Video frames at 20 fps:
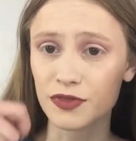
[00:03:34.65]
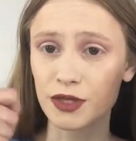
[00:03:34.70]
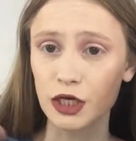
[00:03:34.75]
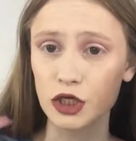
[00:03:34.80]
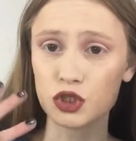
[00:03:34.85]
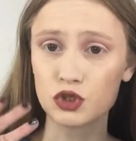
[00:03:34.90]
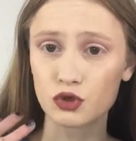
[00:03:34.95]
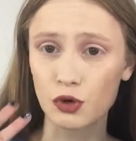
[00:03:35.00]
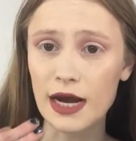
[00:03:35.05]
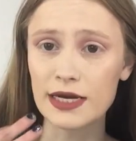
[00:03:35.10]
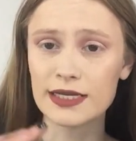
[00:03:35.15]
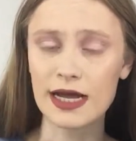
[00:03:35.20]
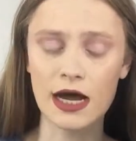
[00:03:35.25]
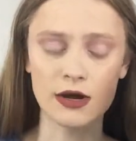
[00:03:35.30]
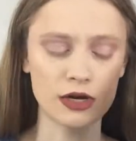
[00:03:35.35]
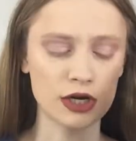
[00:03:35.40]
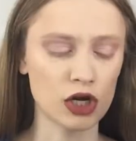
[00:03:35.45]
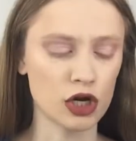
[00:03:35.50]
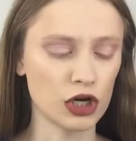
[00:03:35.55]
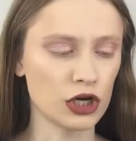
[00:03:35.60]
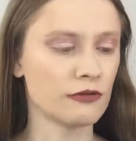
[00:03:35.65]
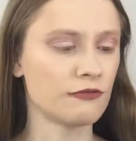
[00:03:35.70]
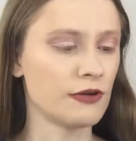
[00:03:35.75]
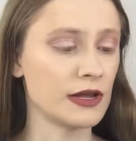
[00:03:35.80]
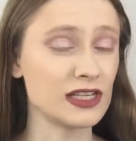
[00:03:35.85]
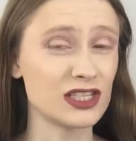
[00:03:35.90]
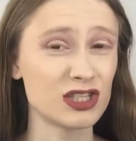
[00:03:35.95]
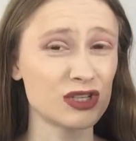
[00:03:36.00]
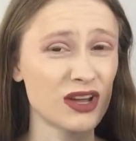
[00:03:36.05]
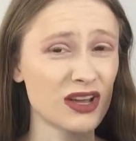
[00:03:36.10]
dried down and on your
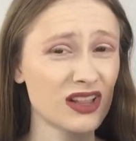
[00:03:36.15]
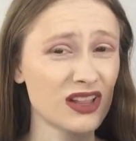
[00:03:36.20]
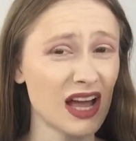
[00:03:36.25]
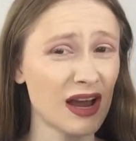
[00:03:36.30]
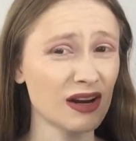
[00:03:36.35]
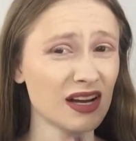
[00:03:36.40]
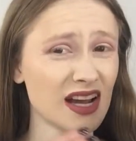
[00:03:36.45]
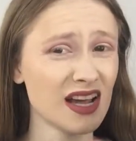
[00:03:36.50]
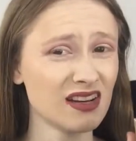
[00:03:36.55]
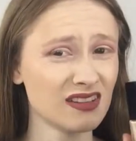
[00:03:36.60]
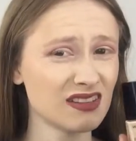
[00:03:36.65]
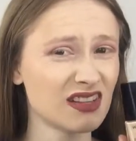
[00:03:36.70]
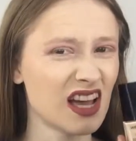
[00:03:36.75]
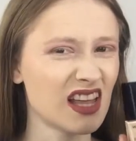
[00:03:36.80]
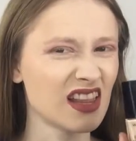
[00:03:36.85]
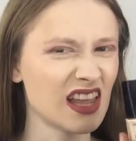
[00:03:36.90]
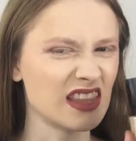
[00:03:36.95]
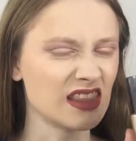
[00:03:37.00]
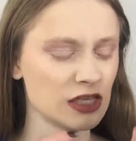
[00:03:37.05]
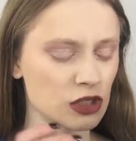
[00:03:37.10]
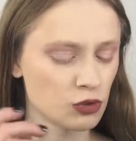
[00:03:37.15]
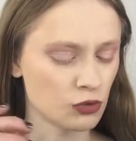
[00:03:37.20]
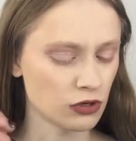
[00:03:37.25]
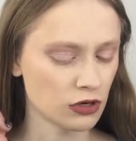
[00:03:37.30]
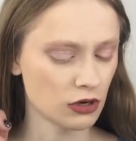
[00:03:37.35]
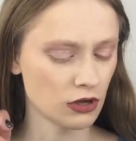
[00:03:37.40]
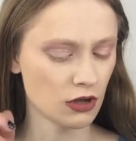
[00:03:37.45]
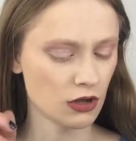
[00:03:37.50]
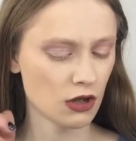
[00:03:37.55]
face. So I like this one.